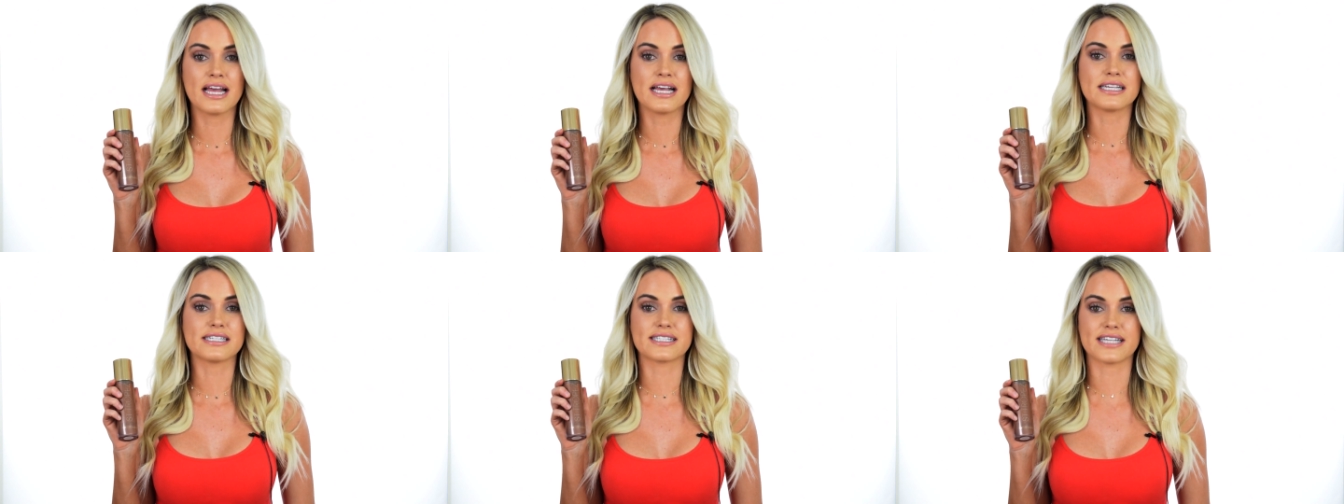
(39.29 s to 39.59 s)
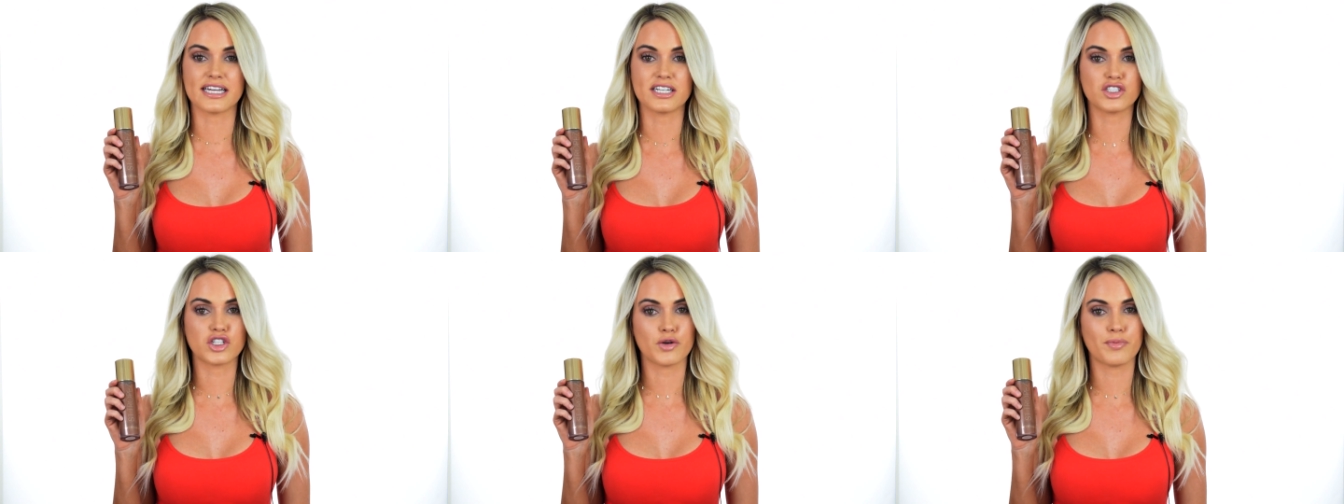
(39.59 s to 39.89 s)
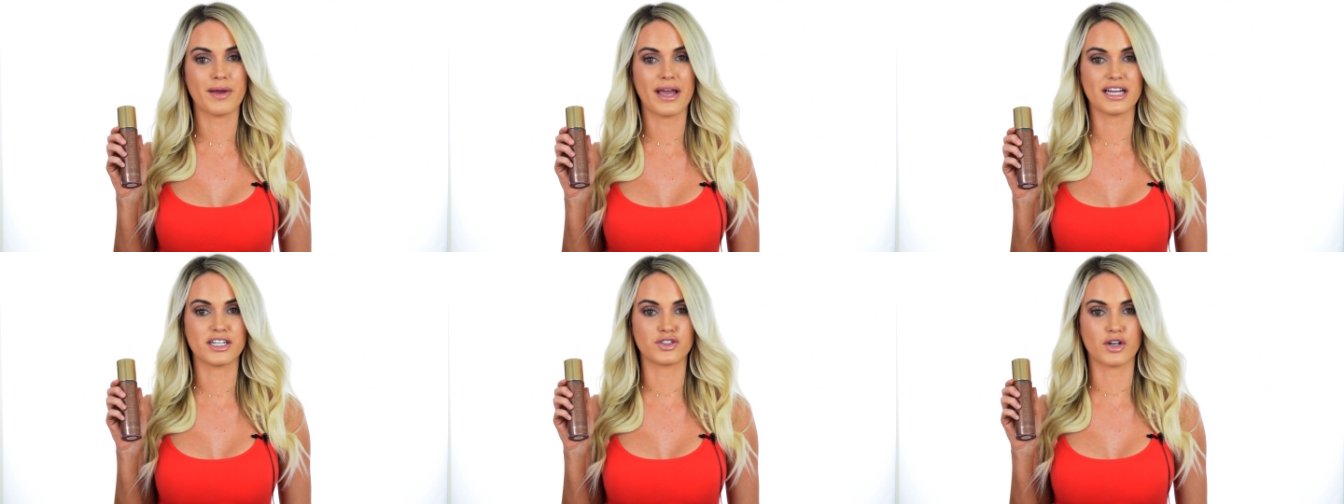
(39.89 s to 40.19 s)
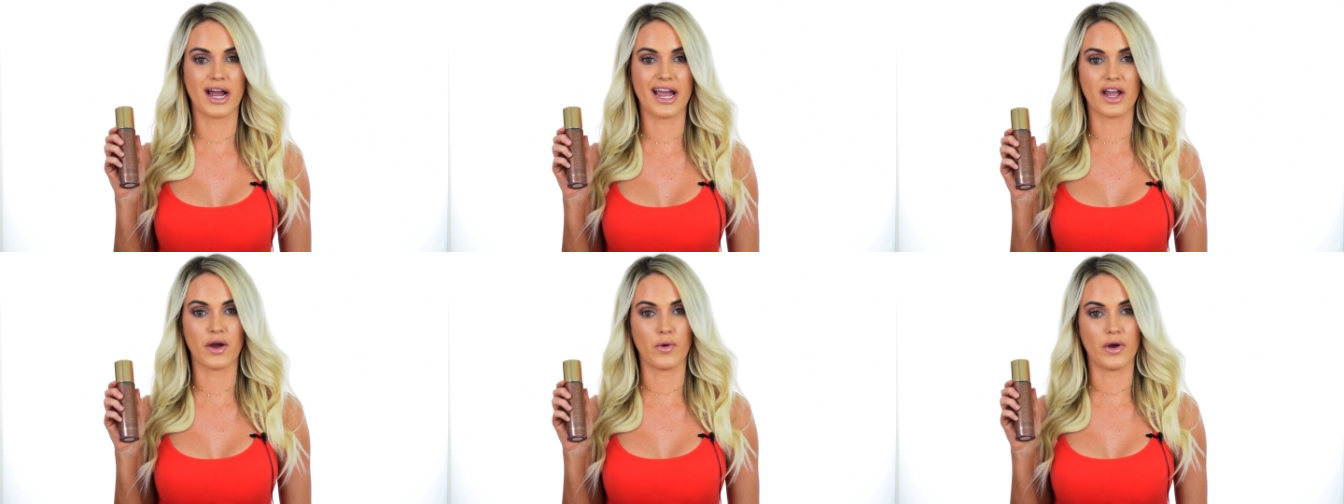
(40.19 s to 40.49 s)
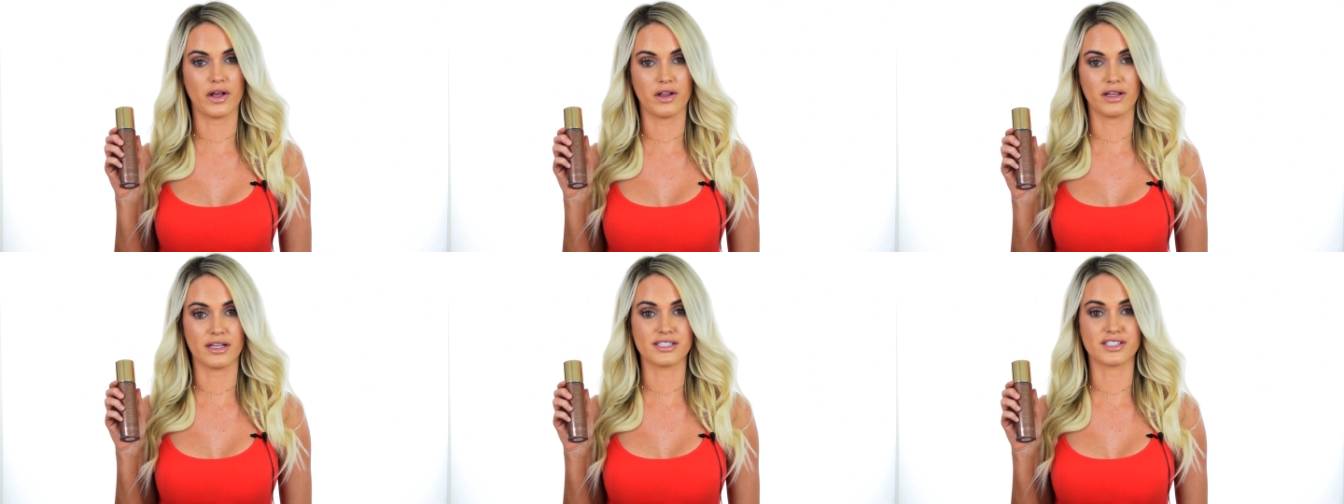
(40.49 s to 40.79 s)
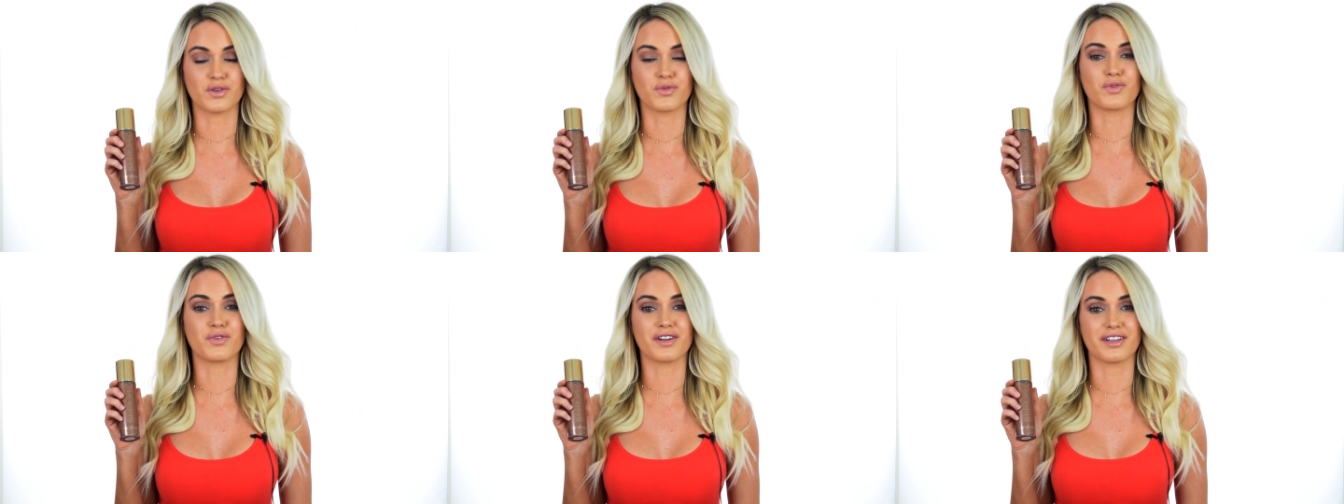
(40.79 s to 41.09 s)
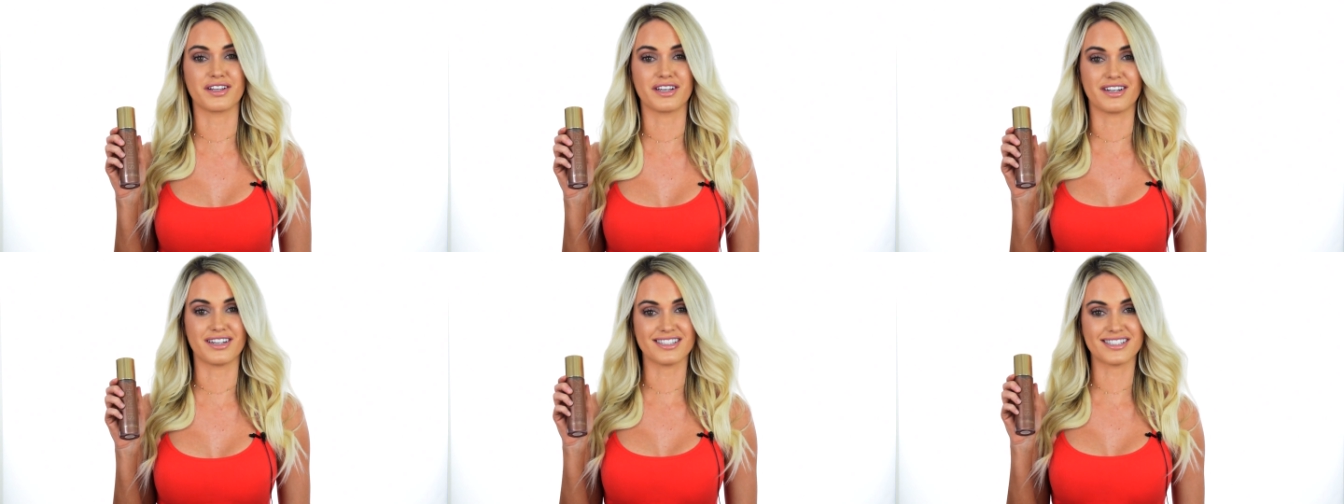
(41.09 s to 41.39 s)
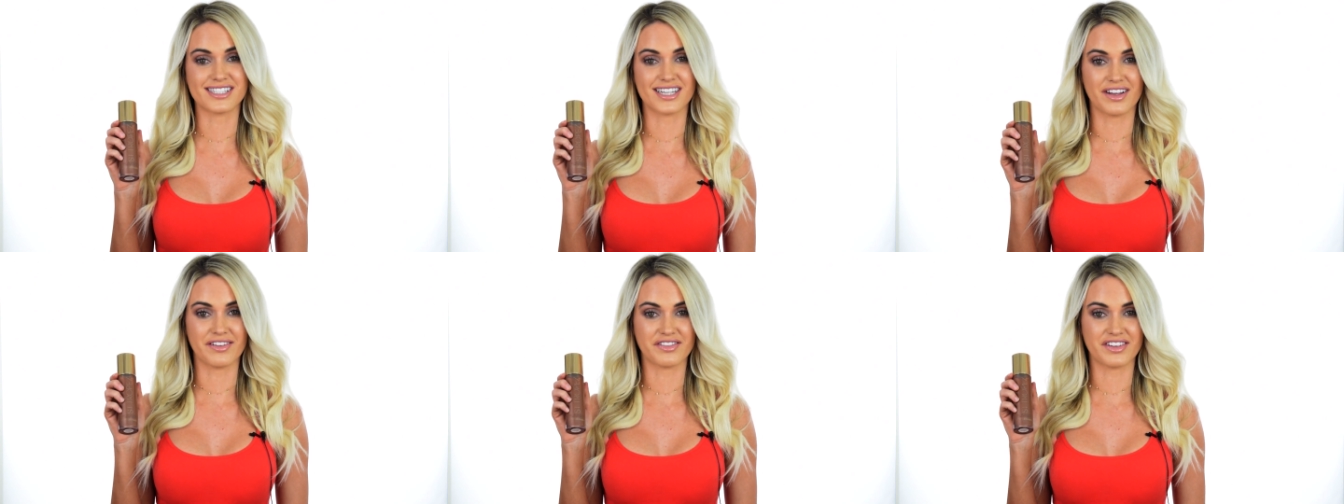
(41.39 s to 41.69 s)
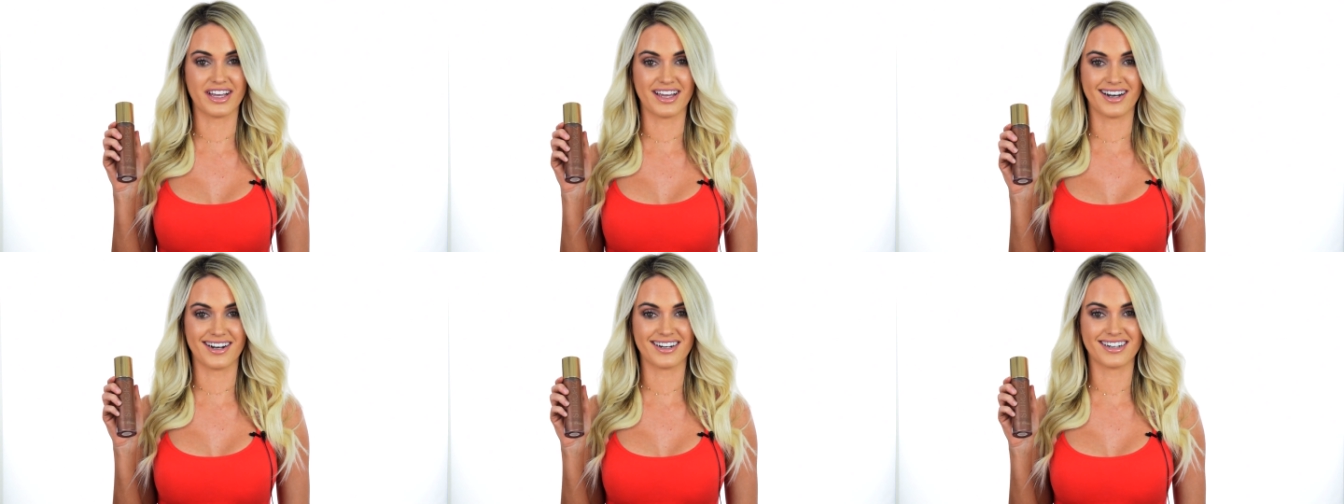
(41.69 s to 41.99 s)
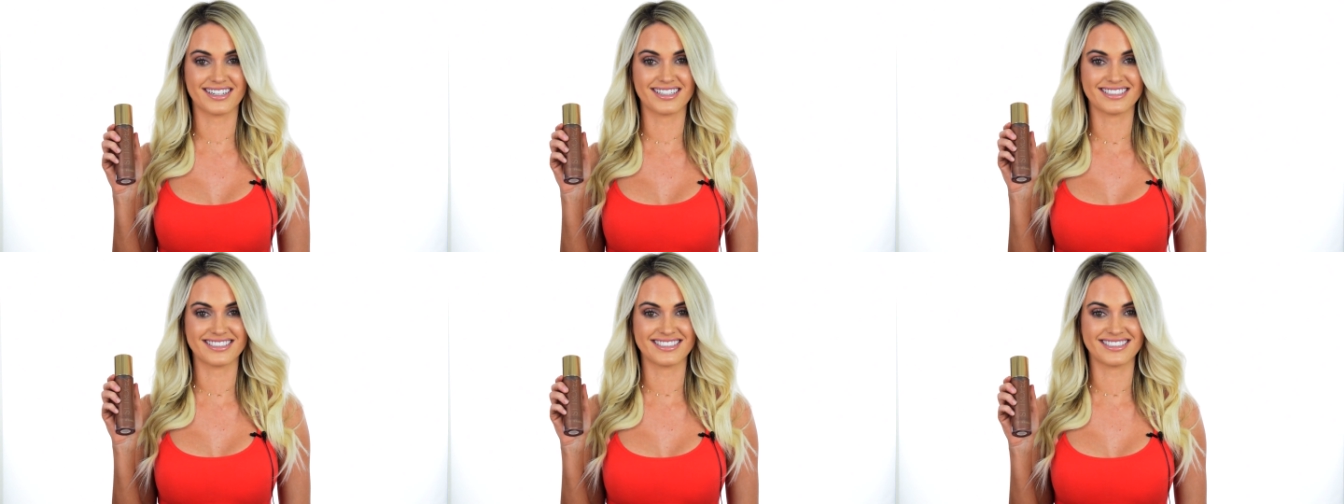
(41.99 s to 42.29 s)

Saint Tropez Dry Oil is a really good self-tanner.